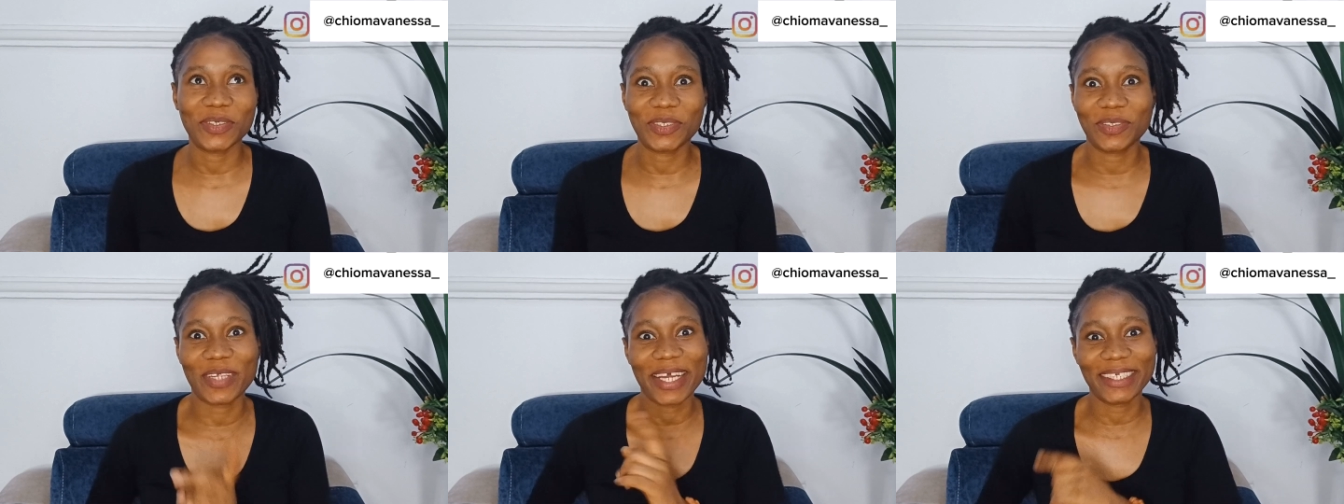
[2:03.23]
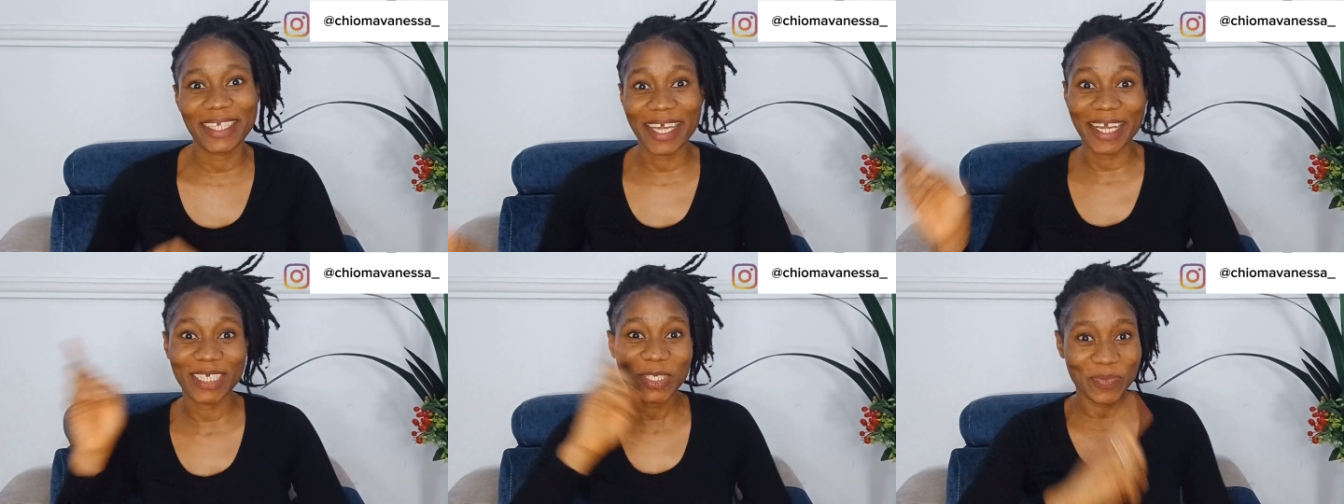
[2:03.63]
or should I
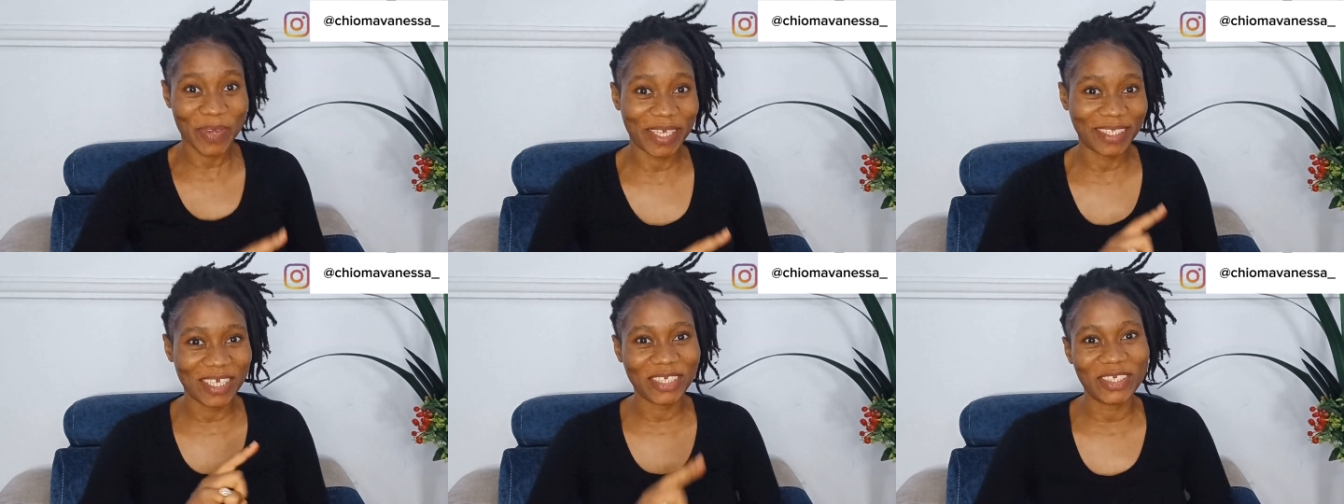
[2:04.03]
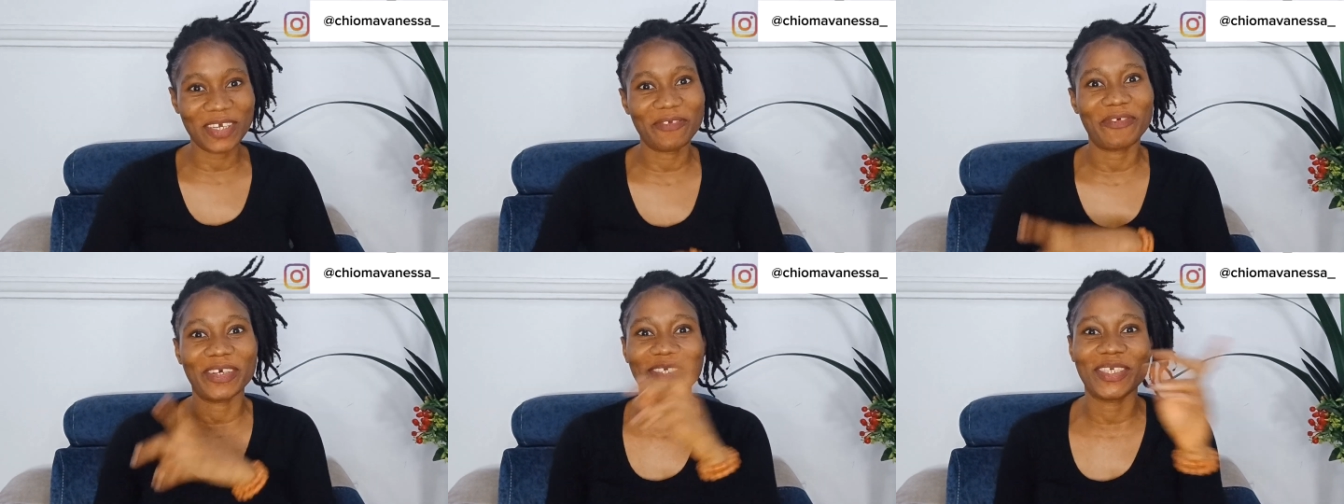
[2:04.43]
say
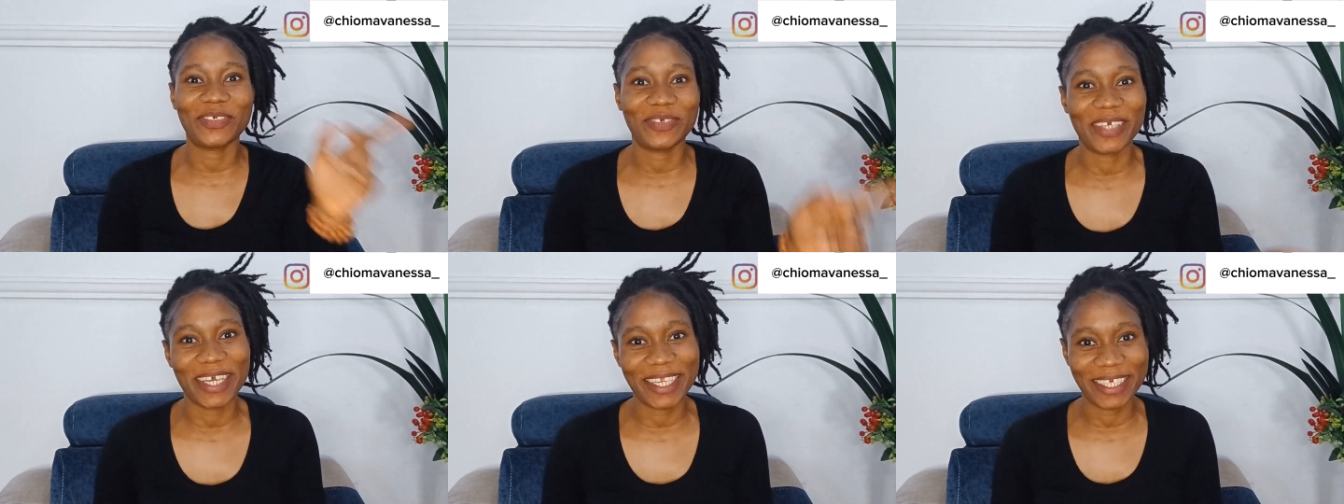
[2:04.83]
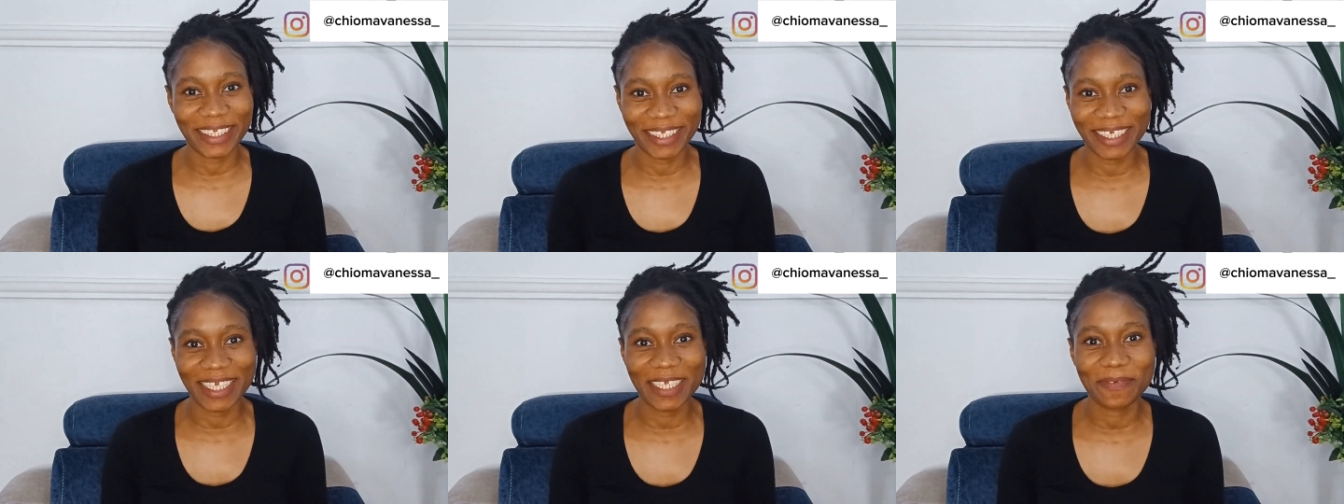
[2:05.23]
expectation versus
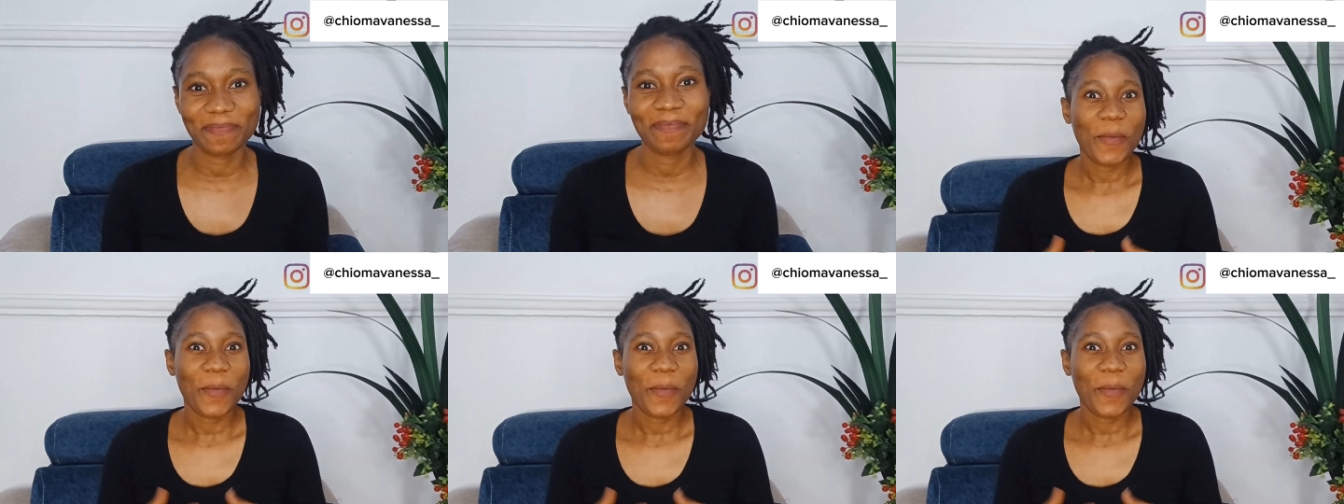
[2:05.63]
reality.